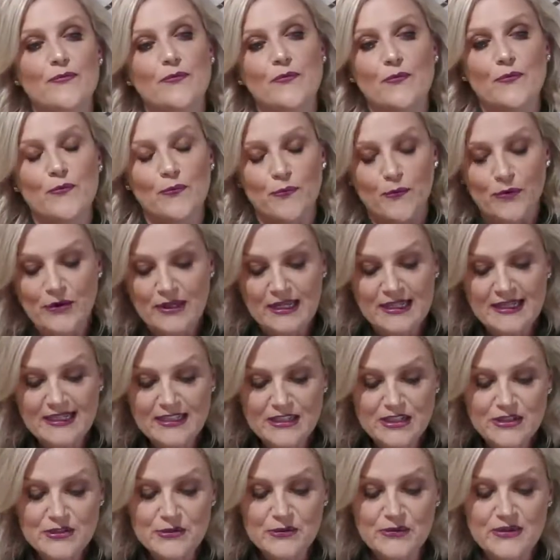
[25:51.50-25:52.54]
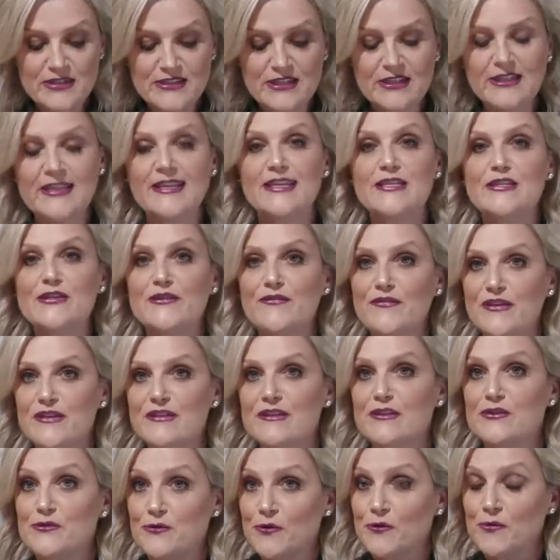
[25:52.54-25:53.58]
what you need to do is you need to
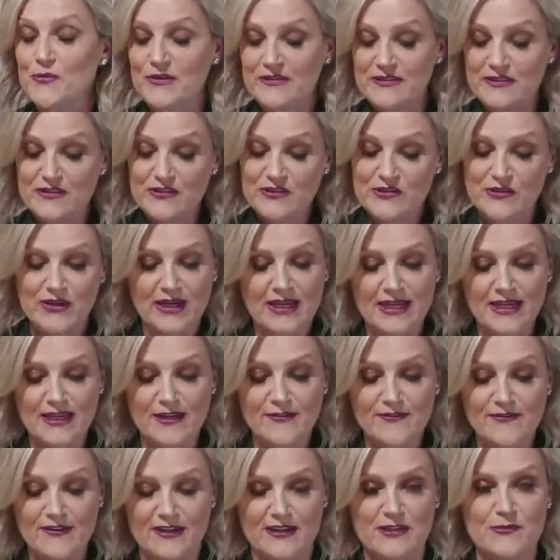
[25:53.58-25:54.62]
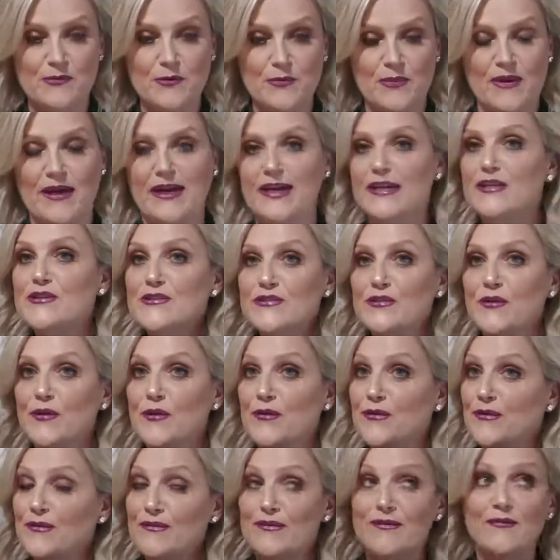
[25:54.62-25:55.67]
visit Taubmans Australia Facebook page.
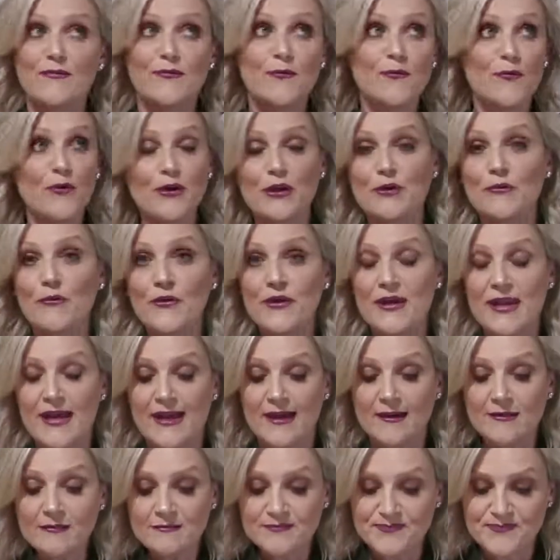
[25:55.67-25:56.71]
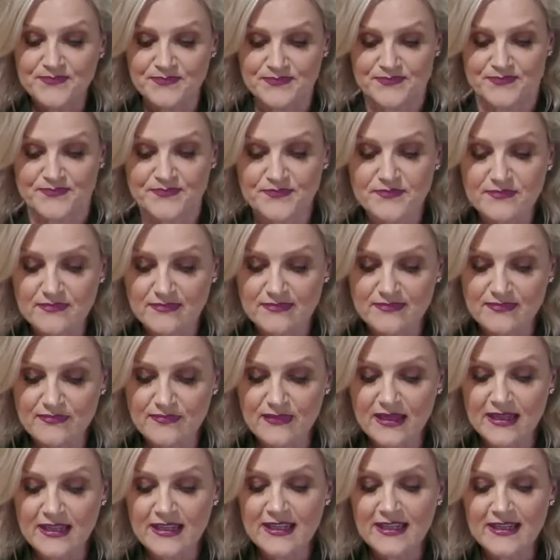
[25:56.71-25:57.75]
So what you're on now,
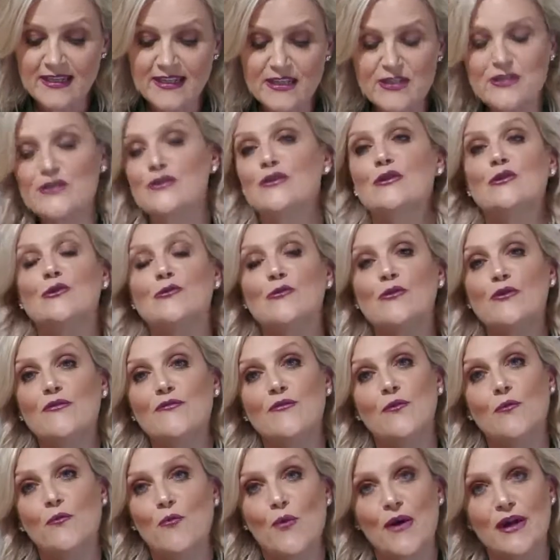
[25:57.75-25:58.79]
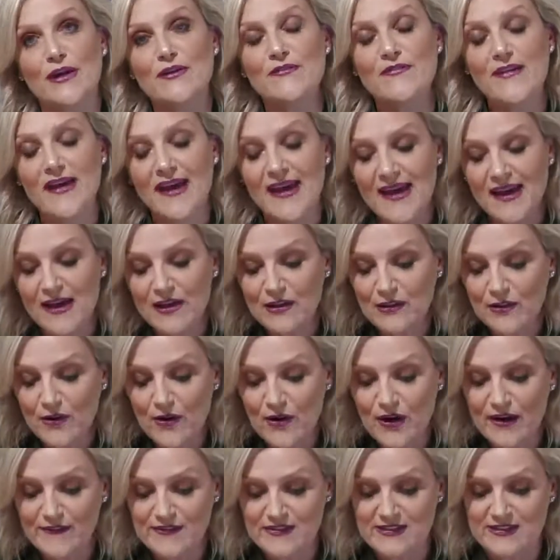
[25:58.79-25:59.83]
you need to look for one of our
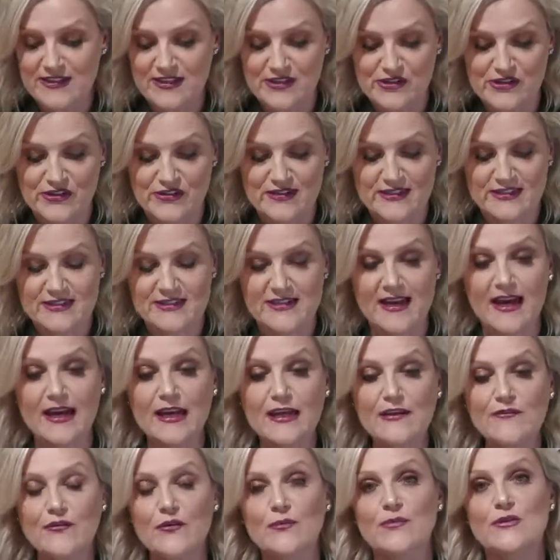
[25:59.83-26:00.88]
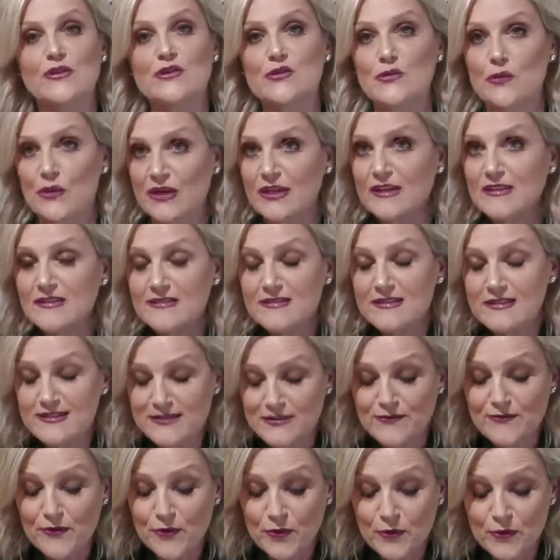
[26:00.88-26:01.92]
live sessions starting from the 26th
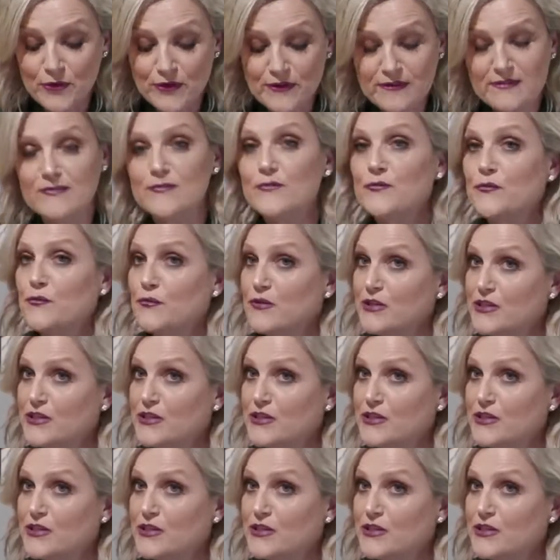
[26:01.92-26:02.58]
of August, which